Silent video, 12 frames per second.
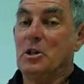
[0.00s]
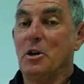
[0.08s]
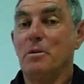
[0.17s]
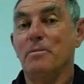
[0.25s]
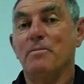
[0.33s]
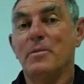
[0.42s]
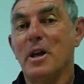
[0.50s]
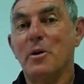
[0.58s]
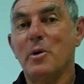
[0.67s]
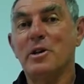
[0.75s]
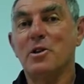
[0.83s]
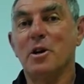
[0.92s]
So
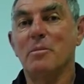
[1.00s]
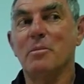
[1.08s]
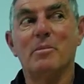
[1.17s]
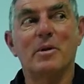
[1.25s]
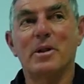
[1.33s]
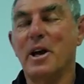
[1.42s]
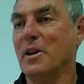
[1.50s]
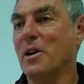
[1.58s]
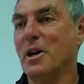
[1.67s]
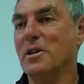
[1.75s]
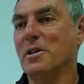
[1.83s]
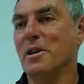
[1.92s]
I went home, and
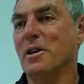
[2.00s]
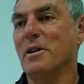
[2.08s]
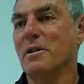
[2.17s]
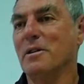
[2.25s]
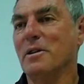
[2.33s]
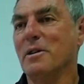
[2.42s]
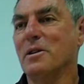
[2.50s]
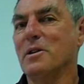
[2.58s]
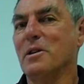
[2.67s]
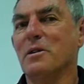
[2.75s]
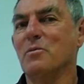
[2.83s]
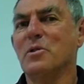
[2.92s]
that night
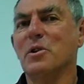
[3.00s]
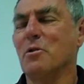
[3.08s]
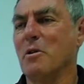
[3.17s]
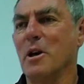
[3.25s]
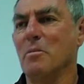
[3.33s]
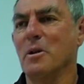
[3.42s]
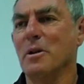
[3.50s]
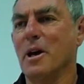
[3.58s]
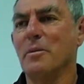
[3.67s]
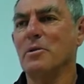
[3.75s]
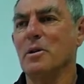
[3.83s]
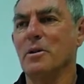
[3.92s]
it was incredible,
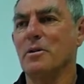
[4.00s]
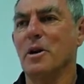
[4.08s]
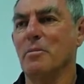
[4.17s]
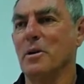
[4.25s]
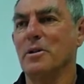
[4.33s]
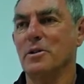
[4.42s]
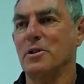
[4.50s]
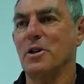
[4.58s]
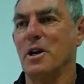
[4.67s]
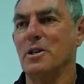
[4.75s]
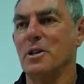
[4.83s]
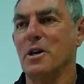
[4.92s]
absolutely incredible. I was a
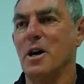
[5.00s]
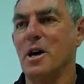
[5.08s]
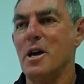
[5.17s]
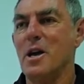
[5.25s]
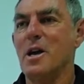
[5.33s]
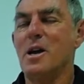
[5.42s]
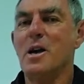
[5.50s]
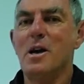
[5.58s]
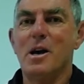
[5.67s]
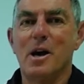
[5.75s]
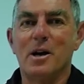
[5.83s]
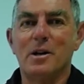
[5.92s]
changed guy.
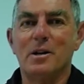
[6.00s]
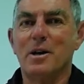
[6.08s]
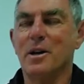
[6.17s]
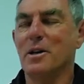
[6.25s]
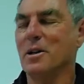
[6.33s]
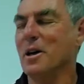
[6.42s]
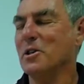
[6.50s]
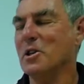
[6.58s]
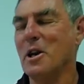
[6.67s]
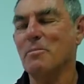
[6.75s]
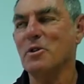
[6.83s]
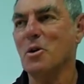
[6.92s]
I
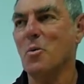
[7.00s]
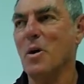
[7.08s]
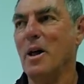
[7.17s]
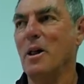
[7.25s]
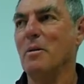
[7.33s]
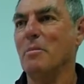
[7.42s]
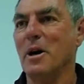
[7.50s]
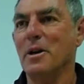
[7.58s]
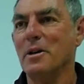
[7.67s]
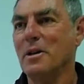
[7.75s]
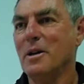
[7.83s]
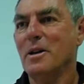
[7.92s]
slept so well.
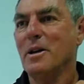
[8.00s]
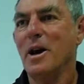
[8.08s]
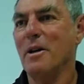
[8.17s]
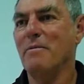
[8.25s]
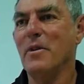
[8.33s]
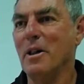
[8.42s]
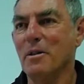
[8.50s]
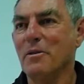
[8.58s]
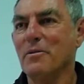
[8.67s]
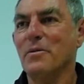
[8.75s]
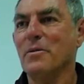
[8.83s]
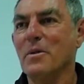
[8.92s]
I
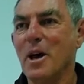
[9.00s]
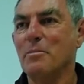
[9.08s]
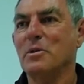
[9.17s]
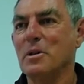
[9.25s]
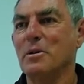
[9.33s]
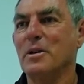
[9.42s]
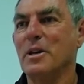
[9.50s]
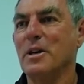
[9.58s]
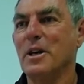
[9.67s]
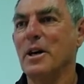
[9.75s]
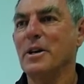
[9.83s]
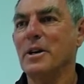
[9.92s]
felt
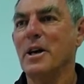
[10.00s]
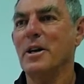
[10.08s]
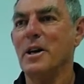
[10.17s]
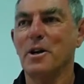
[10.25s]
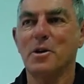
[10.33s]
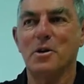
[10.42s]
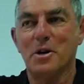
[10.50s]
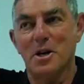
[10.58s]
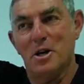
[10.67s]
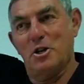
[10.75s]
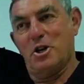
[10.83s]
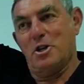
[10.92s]
absolutely young again. I could
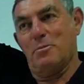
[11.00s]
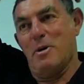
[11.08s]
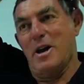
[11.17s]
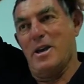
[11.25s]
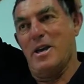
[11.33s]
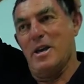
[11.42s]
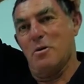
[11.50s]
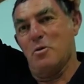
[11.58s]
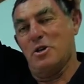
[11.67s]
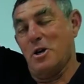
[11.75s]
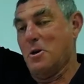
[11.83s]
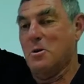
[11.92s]
touch my
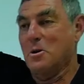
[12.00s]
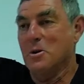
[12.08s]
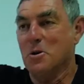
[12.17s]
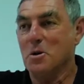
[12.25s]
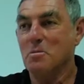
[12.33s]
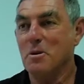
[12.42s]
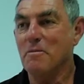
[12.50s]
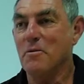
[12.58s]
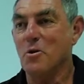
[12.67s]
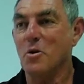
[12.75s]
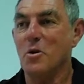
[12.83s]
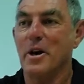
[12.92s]
ear, which I couldn't do
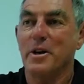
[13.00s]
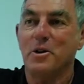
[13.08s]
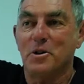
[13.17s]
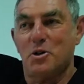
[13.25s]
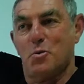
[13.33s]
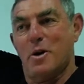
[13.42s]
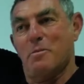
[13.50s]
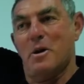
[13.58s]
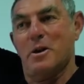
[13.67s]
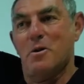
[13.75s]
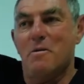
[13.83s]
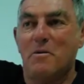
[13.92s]
before. I could
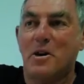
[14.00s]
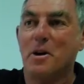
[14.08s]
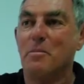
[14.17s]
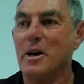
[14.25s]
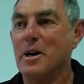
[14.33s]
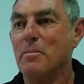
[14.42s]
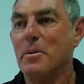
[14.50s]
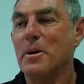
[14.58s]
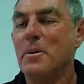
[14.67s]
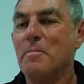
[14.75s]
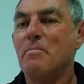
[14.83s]
swing my golf club up.